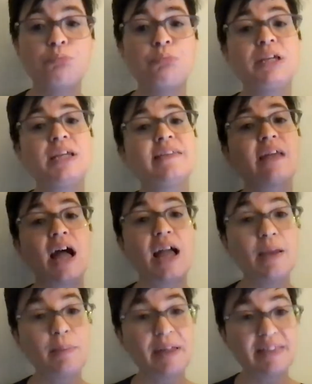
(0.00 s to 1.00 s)
because I
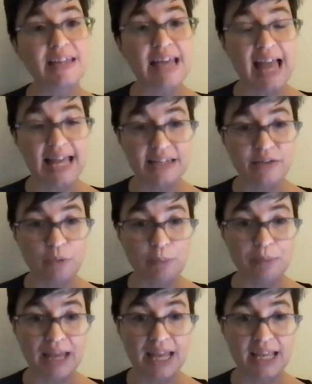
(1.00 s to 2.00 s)
am at the end of a
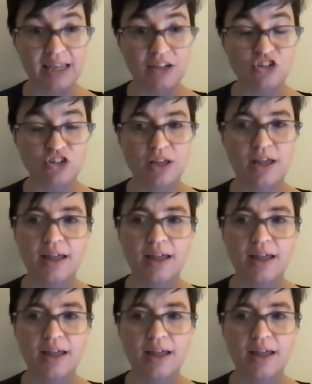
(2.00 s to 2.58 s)
page.